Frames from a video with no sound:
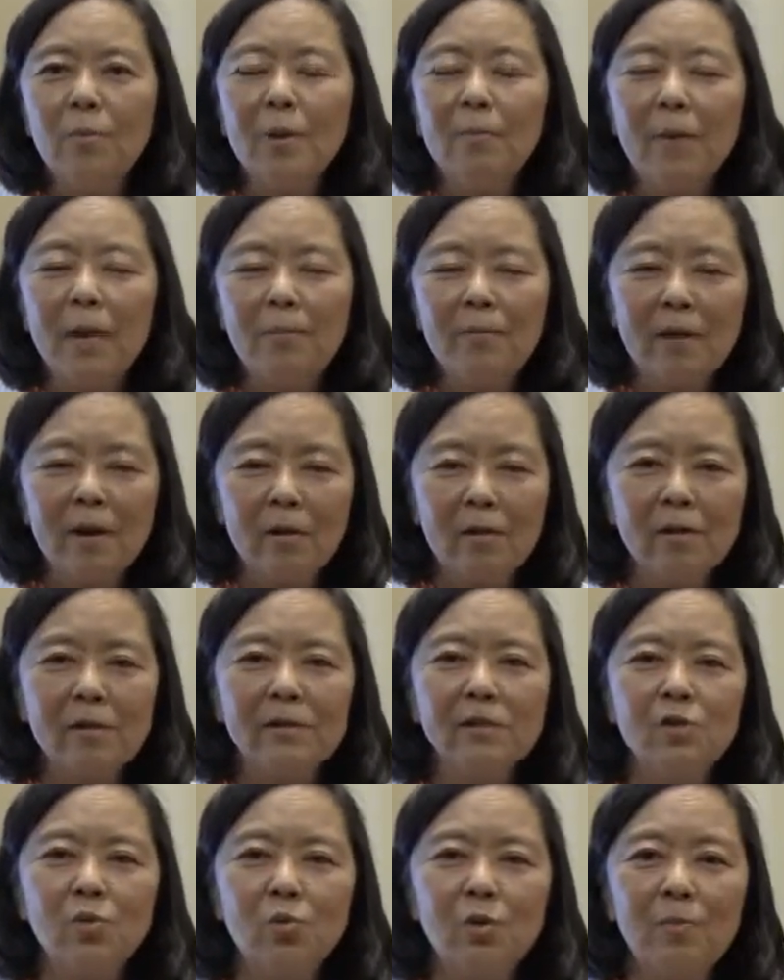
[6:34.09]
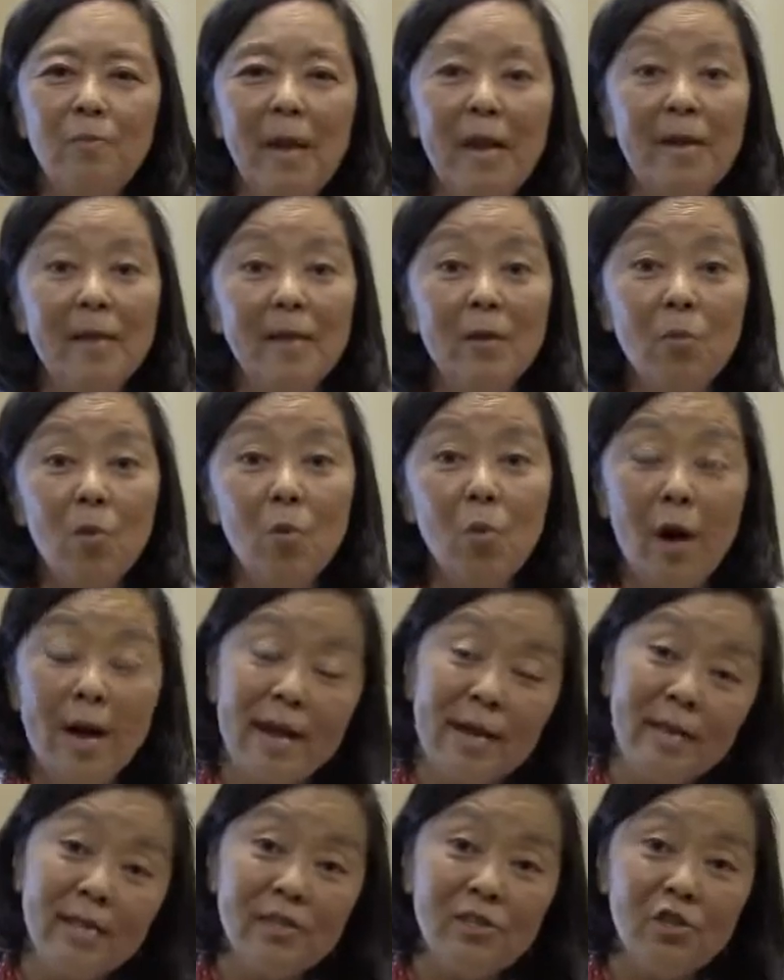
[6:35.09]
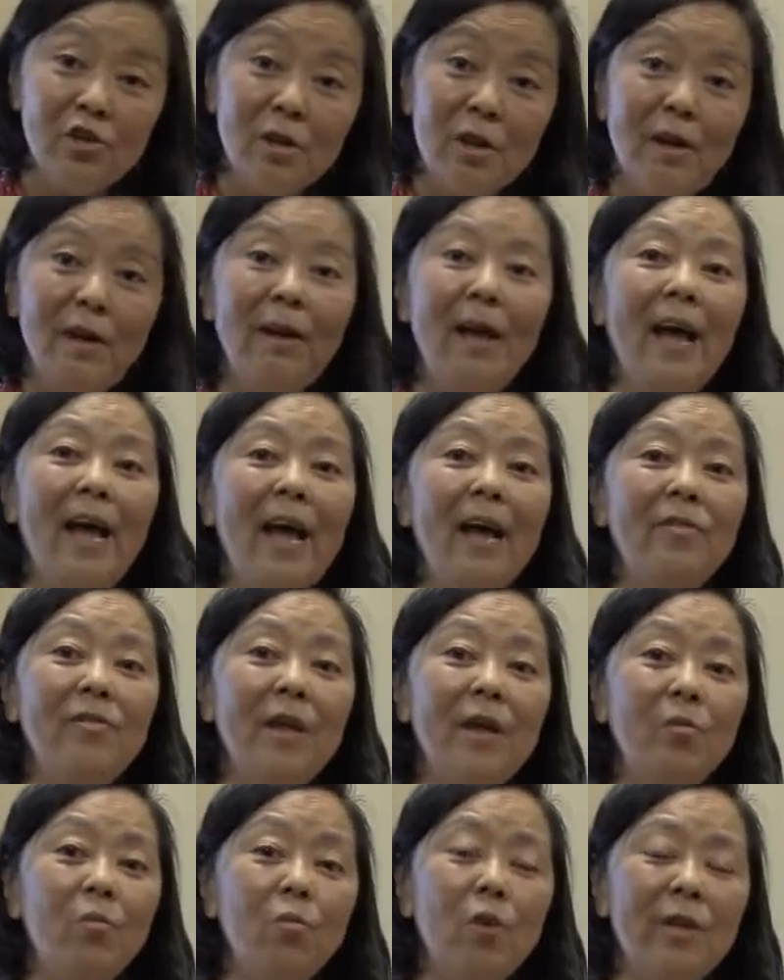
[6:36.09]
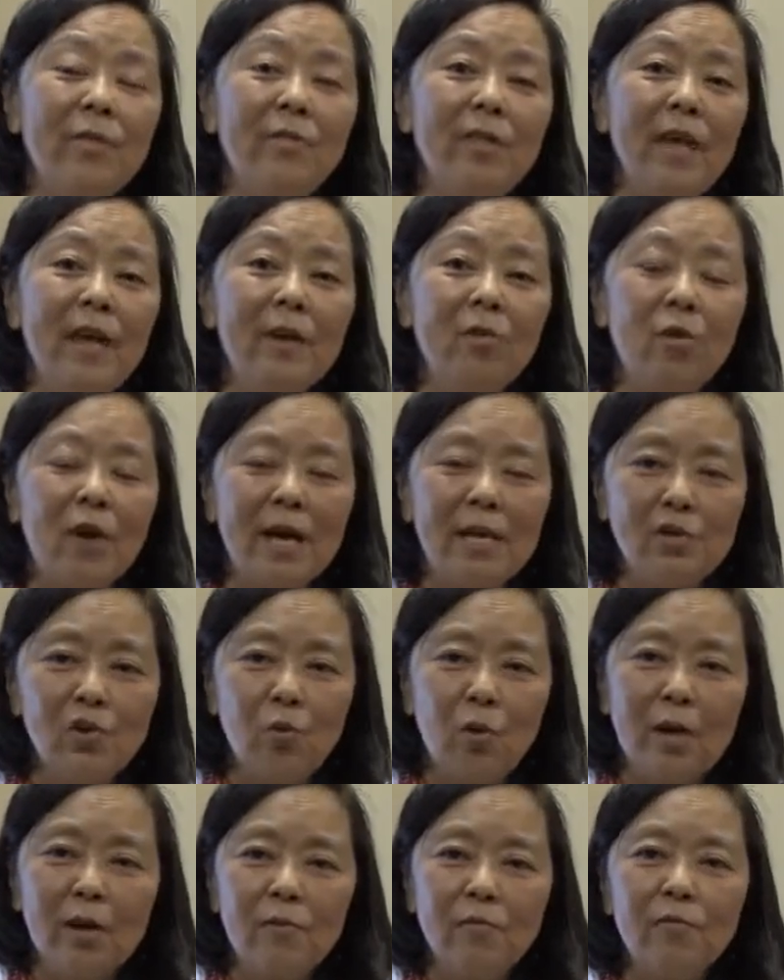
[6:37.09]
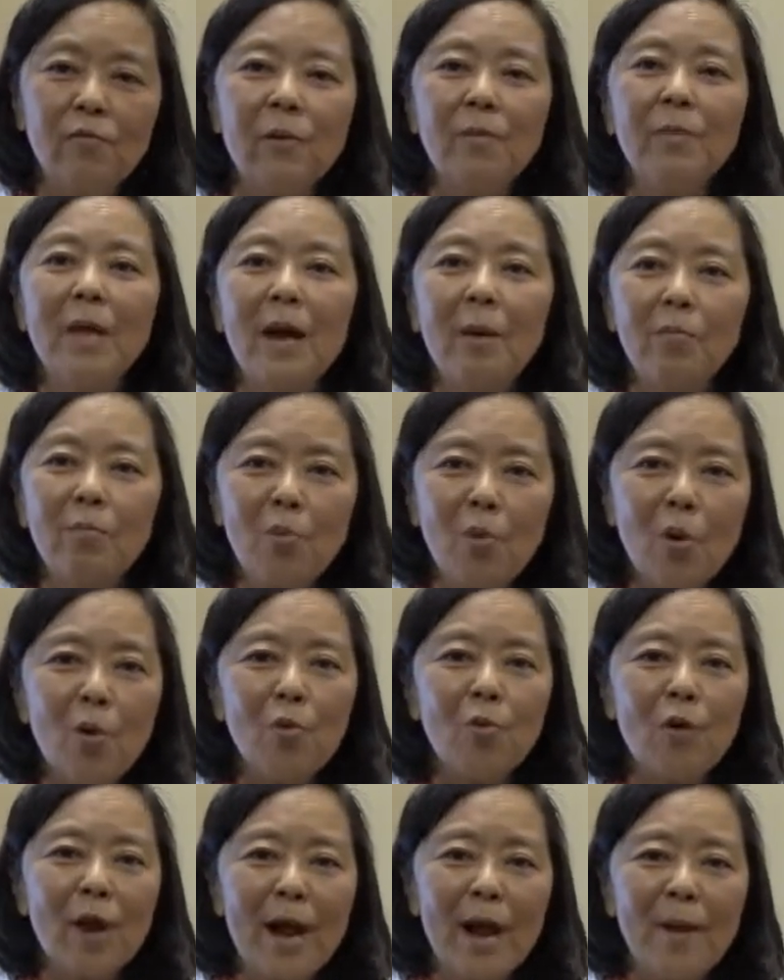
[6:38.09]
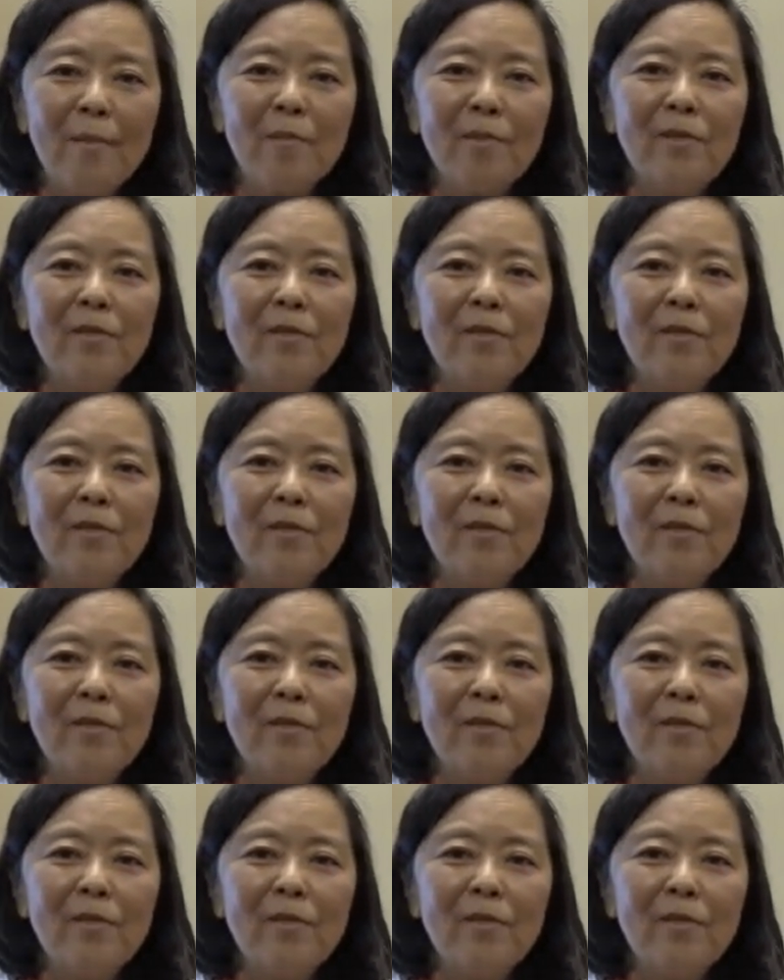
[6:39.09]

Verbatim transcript: But my parents would pay them wage, and then when they graduated from that program,